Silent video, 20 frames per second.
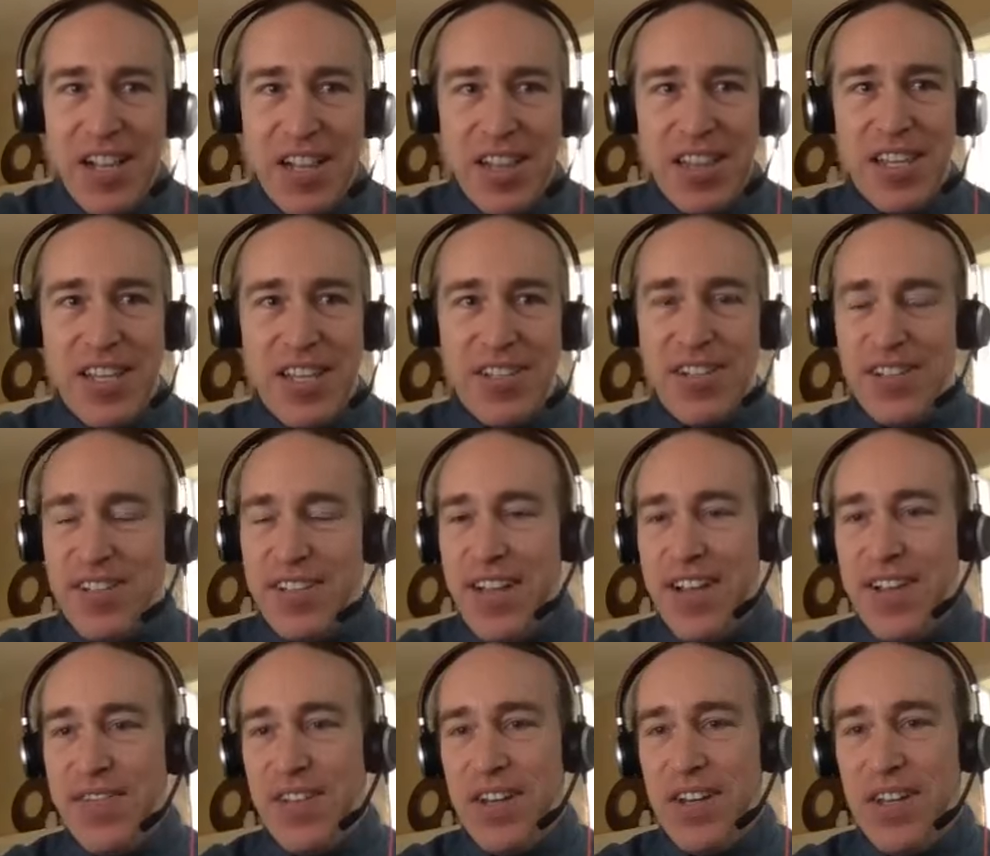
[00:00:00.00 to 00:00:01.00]
let's just
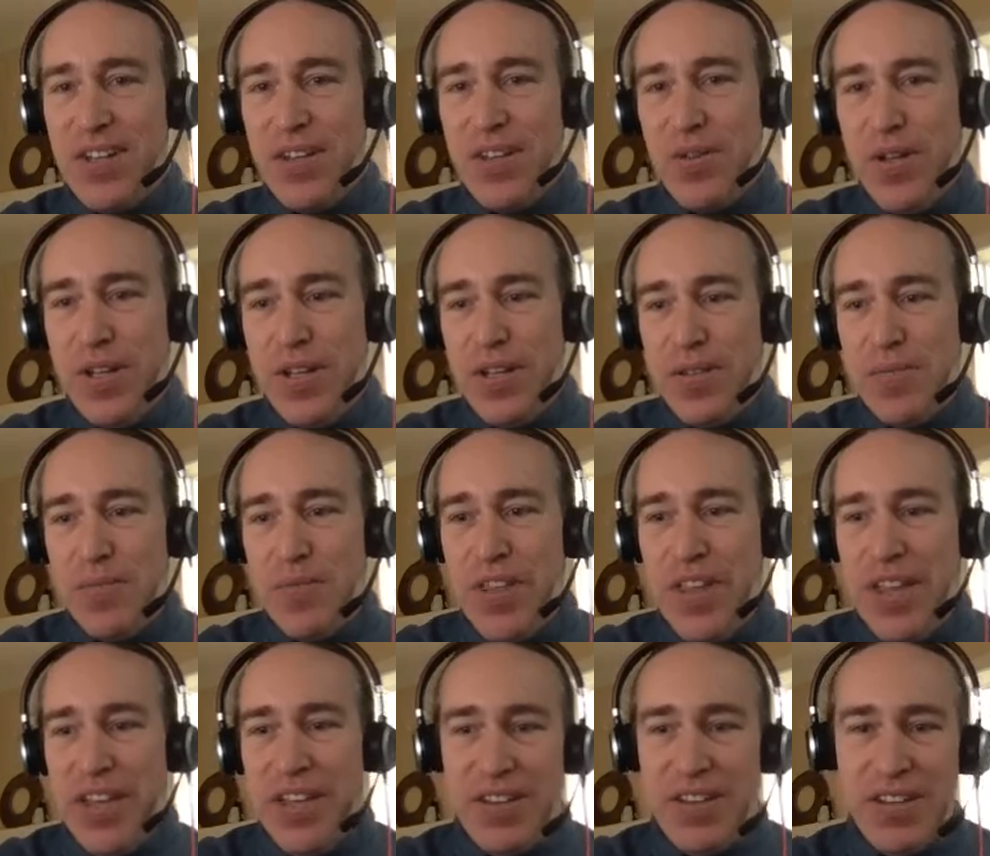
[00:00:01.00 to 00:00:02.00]
dive in and do it
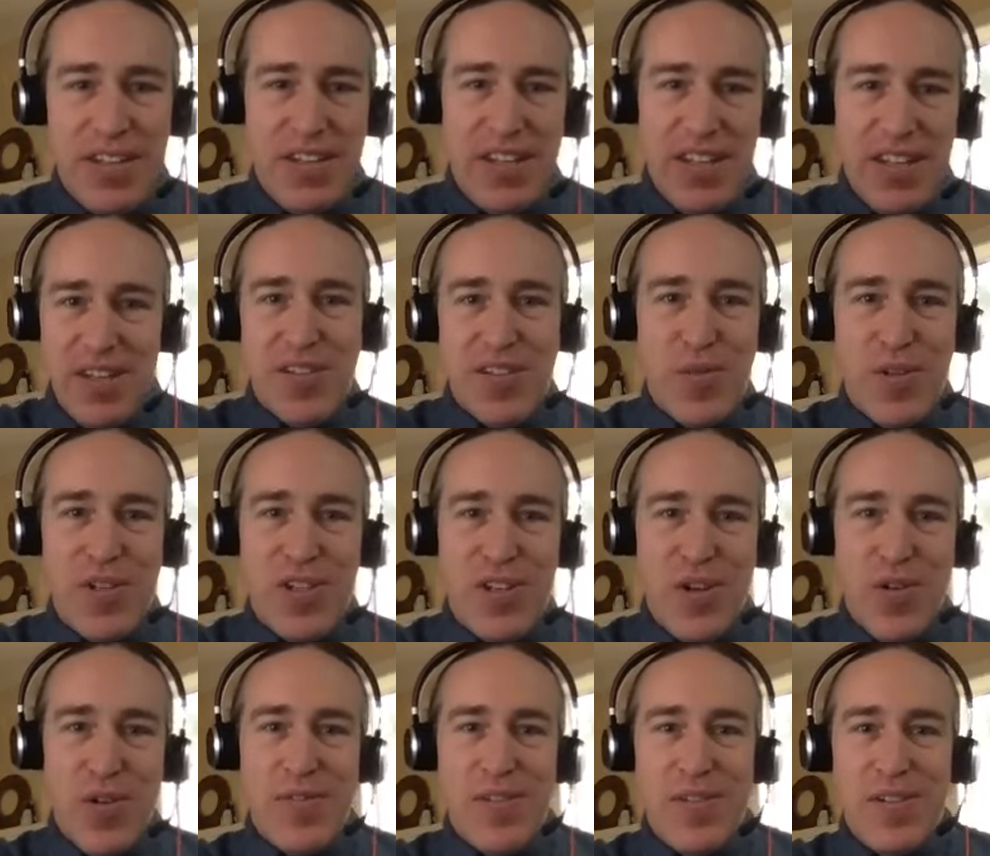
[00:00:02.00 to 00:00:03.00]
and get it switched
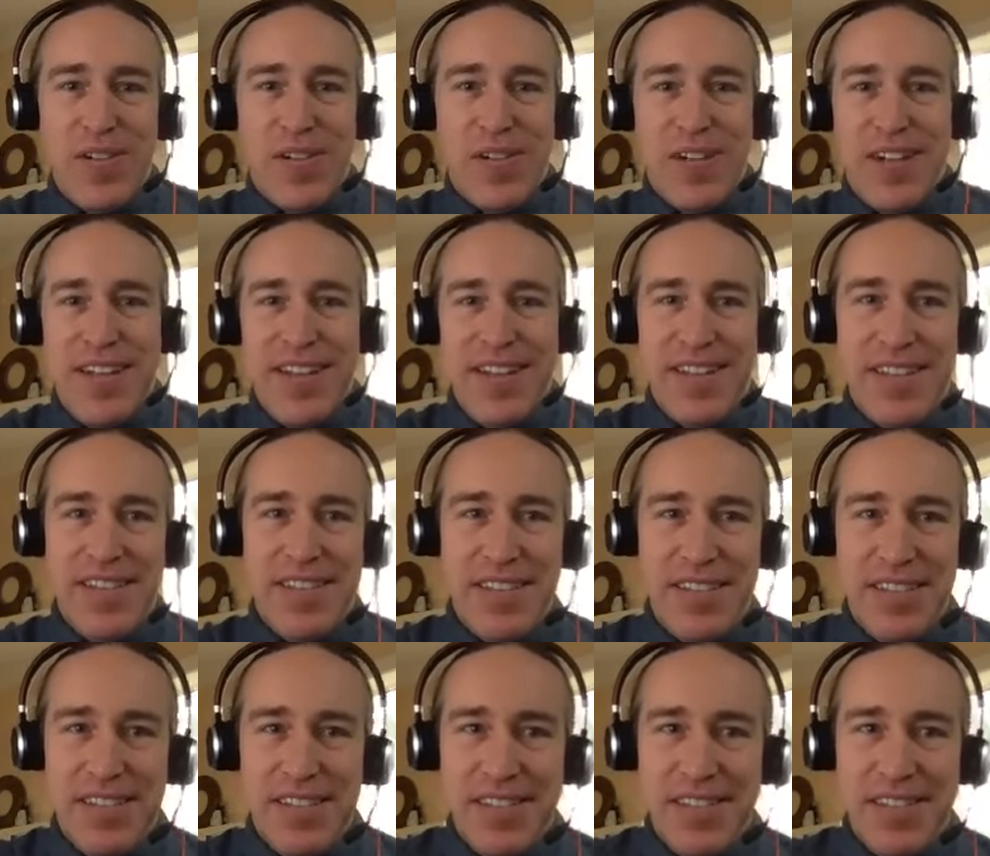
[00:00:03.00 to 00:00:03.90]
over and